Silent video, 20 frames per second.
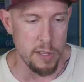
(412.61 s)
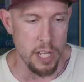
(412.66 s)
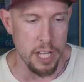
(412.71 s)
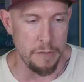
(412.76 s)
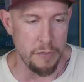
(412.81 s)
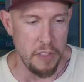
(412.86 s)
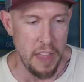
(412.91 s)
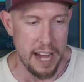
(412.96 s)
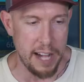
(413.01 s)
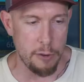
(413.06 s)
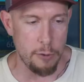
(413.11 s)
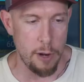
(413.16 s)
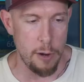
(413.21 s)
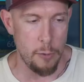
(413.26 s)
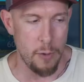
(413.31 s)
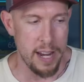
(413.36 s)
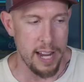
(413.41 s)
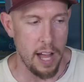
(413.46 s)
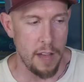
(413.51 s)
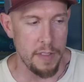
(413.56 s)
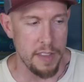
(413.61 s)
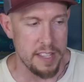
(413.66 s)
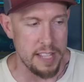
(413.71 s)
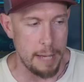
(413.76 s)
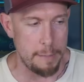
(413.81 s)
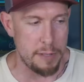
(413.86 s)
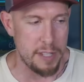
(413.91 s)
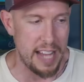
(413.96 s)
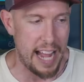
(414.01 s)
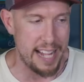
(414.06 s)
Looking for that crit rate on the
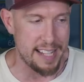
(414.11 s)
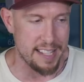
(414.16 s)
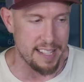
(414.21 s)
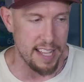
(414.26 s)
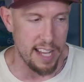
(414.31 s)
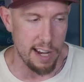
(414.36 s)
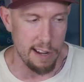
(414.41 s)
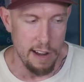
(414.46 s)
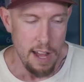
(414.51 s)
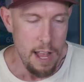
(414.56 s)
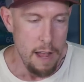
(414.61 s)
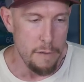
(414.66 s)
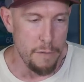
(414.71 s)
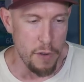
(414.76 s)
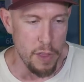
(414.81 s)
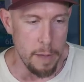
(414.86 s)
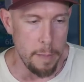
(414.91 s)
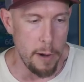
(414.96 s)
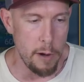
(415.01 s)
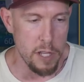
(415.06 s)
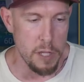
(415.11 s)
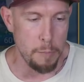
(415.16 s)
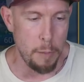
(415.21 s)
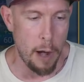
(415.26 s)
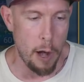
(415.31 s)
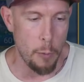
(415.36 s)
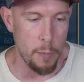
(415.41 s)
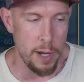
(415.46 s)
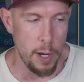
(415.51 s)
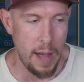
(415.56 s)
substats there for the most
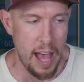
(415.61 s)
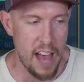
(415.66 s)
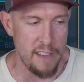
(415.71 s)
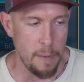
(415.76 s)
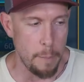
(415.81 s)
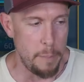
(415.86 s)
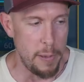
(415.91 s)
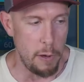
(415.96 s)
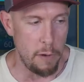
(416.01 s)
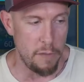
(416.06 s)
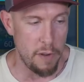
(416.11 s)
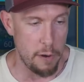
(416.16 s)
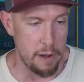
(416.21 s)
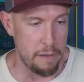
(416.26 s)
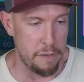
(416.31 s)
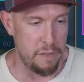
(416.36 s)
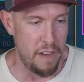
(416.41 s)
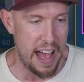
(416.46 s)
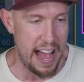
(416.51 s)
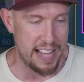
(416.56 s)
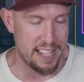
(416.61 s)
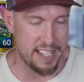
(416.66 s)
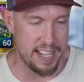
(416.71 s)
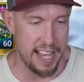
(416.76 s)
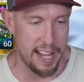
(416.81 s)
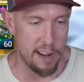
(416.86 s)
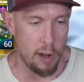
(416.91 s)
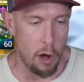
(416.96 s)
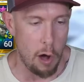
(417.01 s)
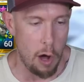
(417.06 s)
part. We don't have them built very fast
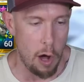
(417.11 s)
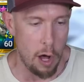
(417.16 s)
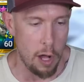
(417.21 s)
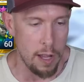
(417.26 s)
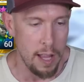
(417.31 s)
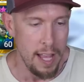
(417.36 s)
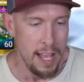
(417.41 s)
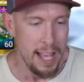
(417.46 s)
at all.